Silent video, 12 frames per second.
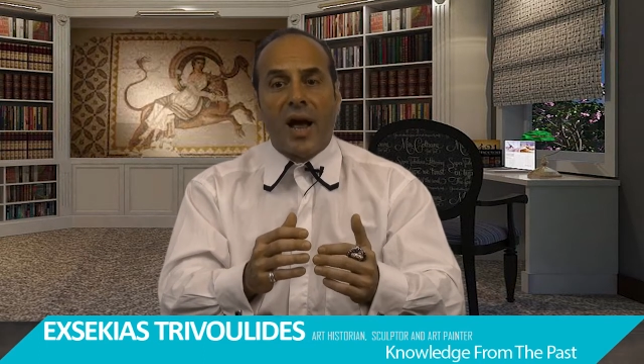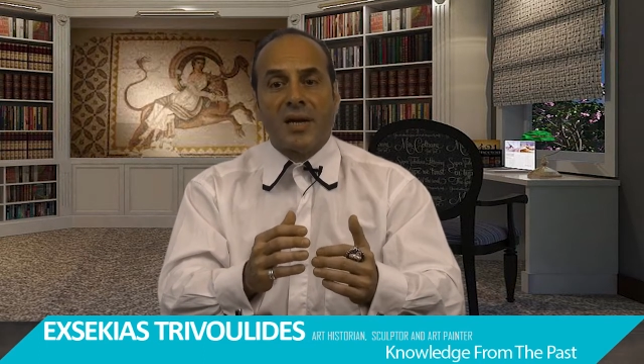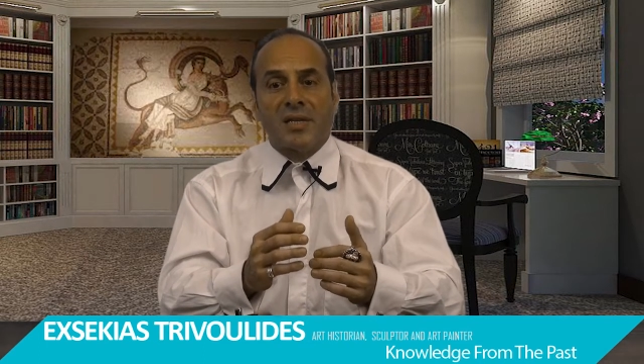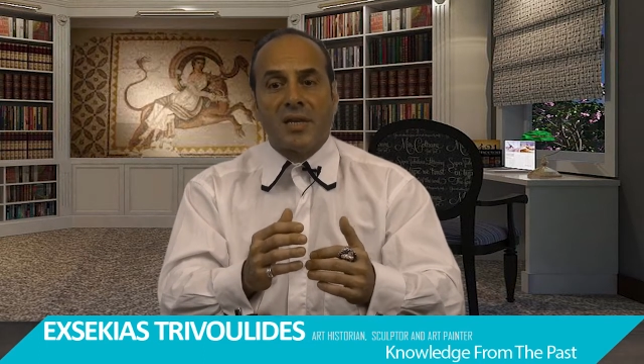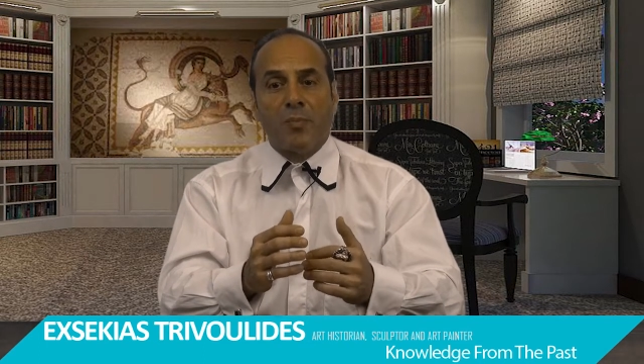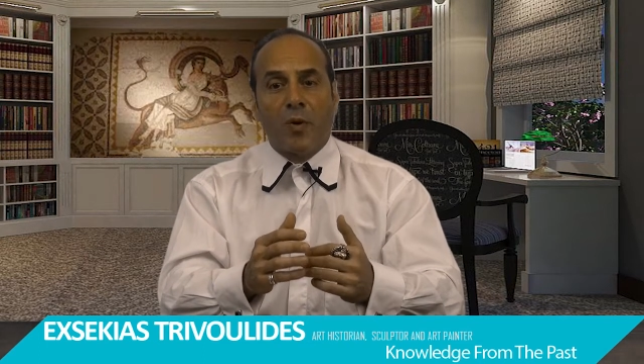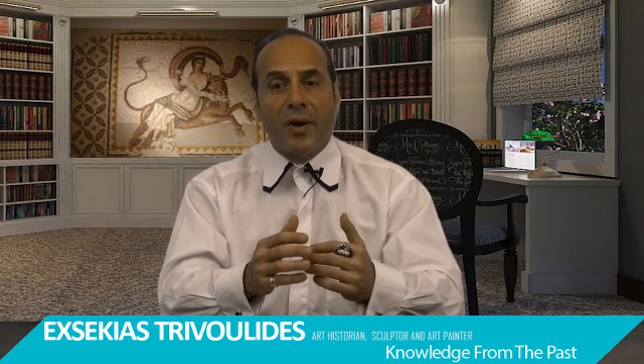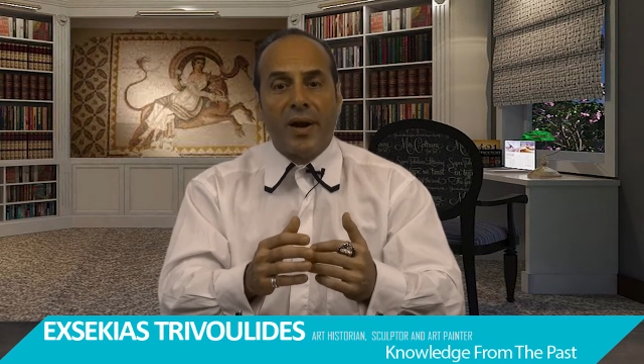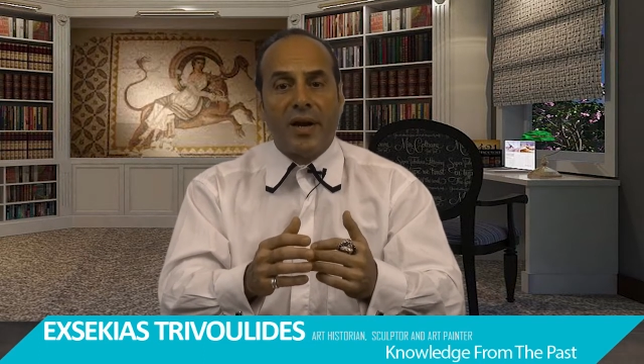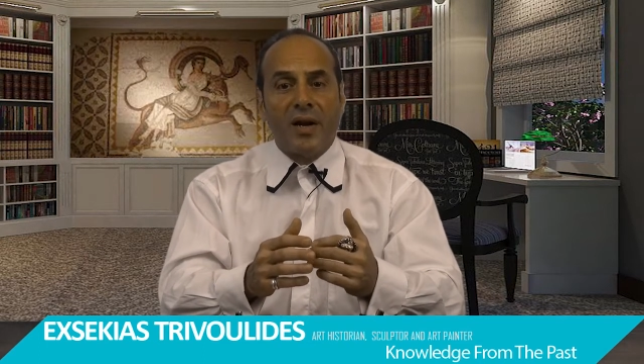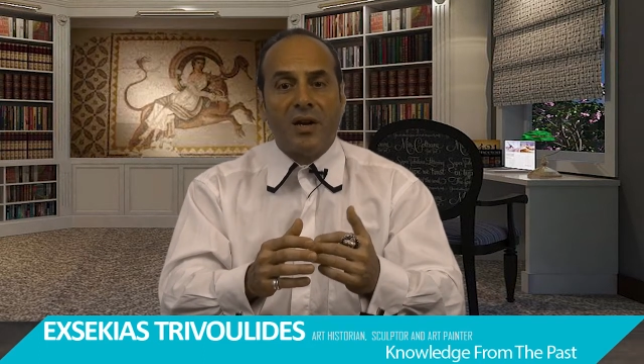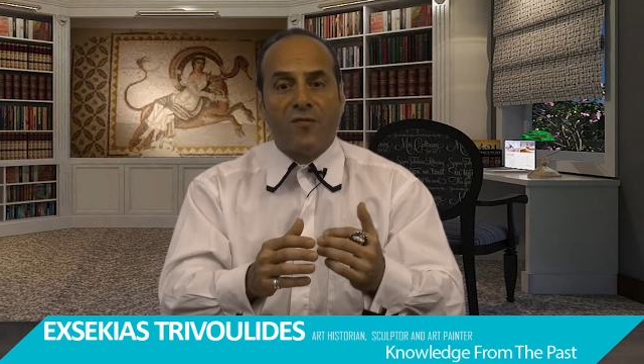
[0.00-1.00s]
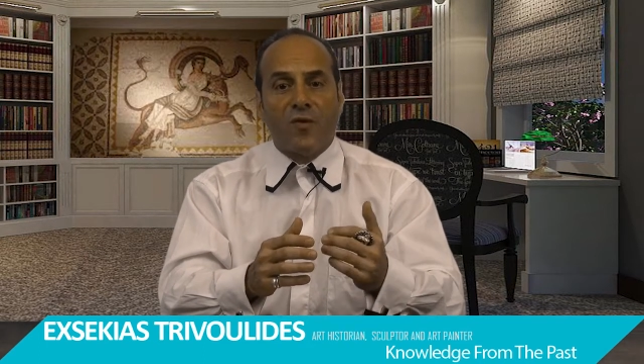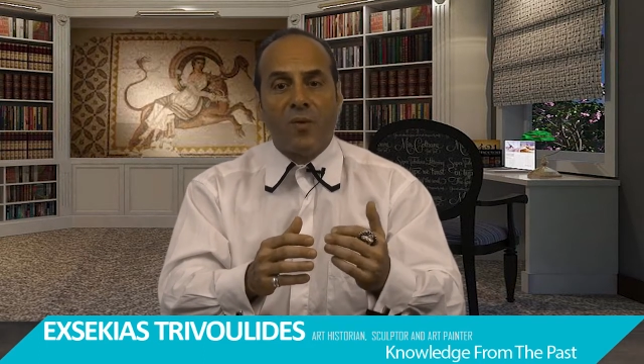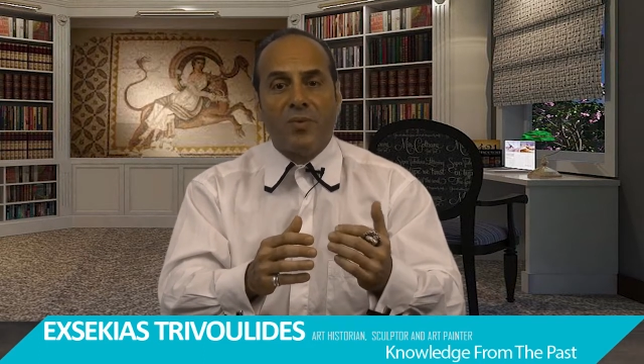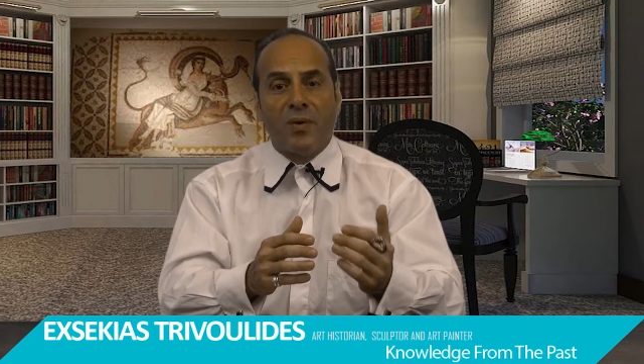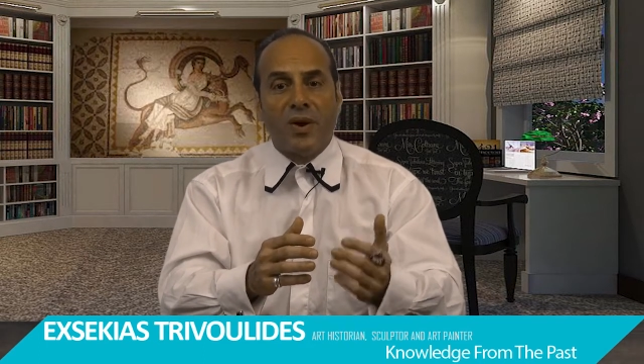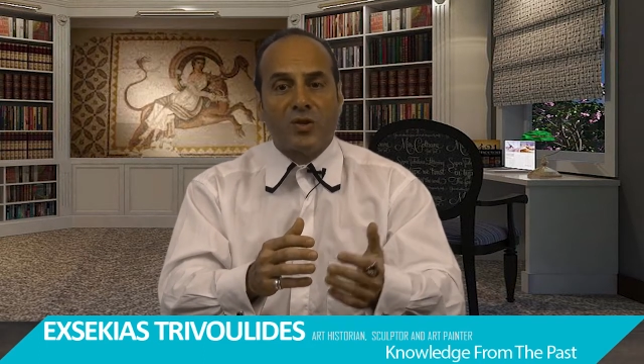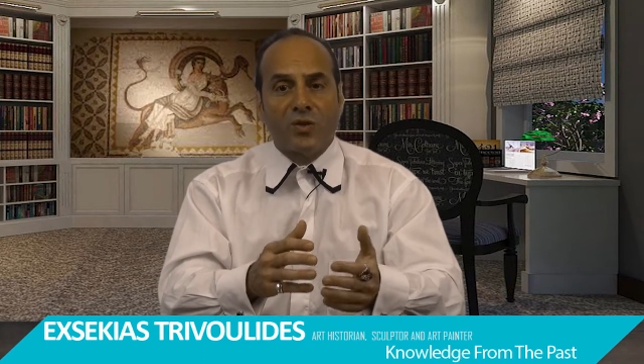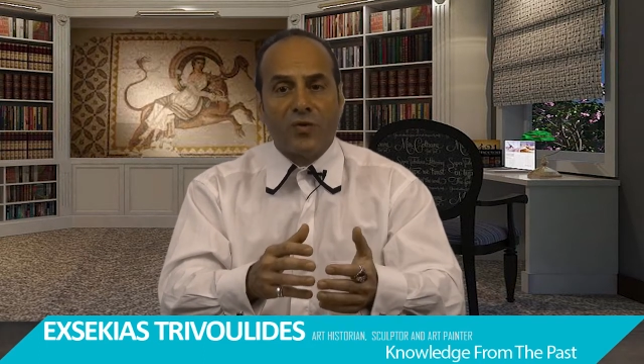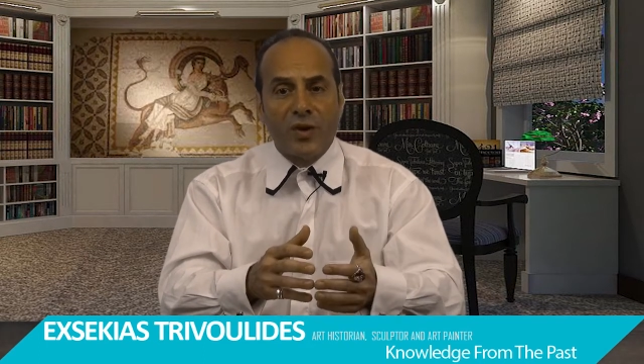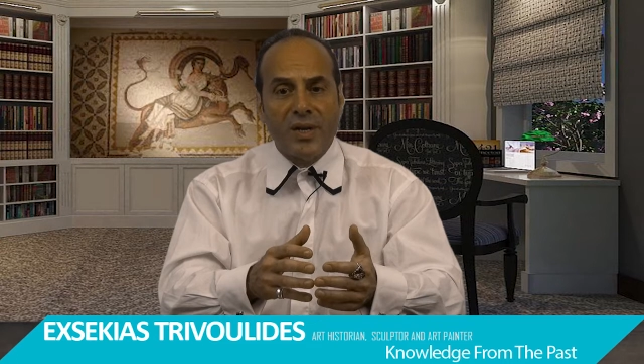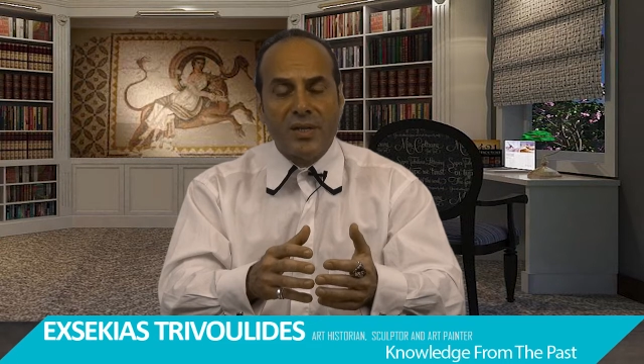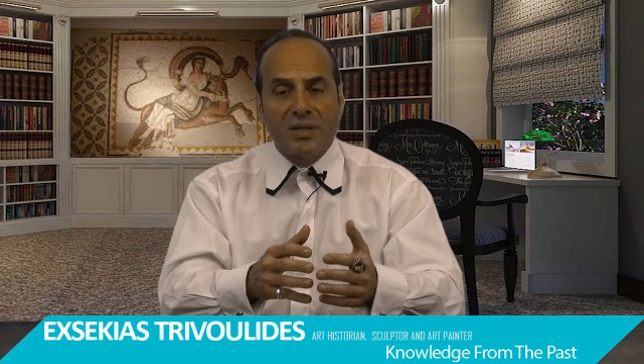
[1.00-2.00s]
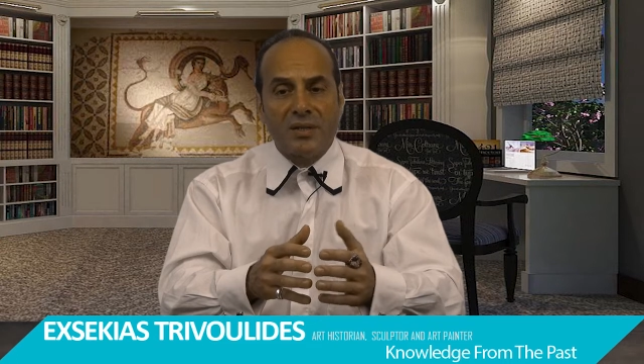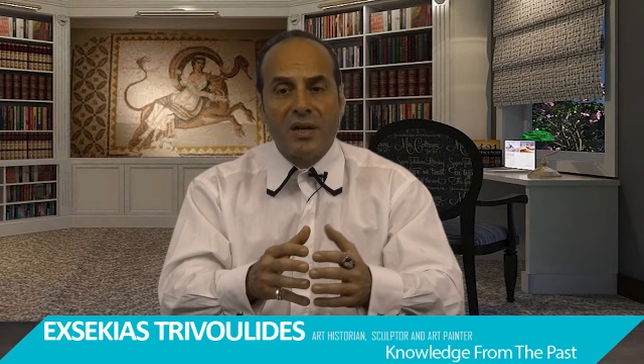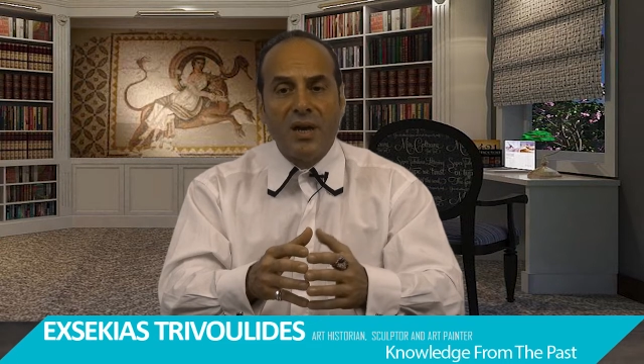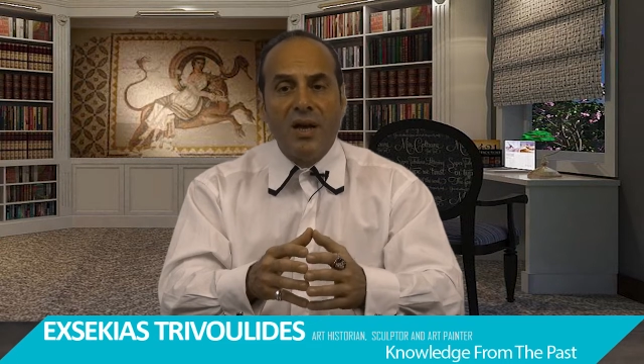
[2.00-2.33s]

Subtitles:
as separated from the rest of Greece,